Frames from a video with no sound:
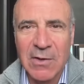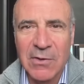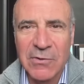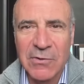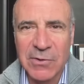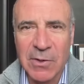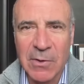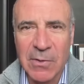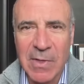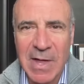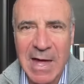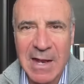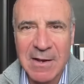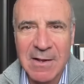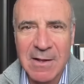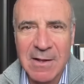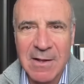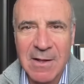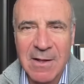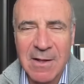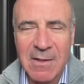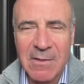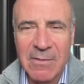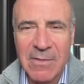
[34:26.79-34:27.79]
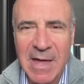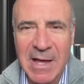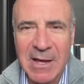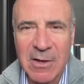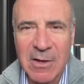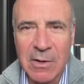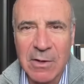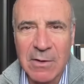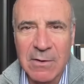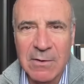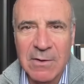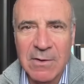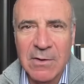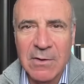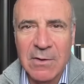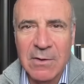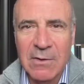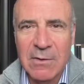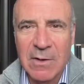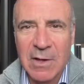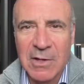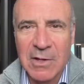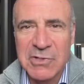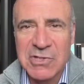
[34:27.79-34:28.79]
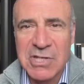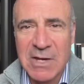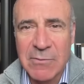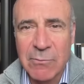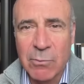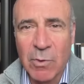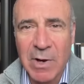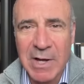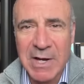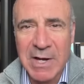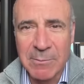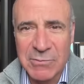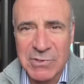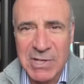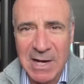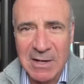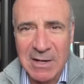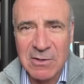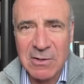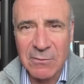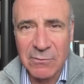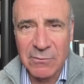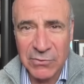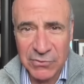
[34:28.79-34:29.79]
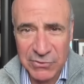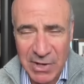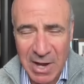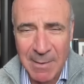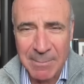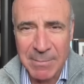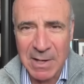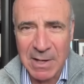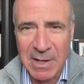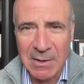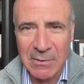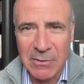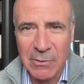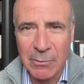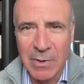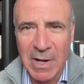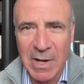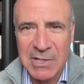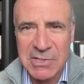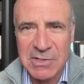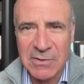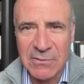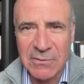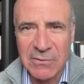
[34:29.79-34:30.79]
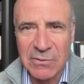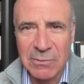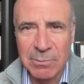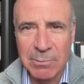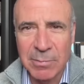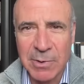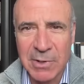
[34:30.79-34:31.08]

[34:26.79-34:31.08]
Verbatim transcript: so that they could achieve one objective, stopping the Russians,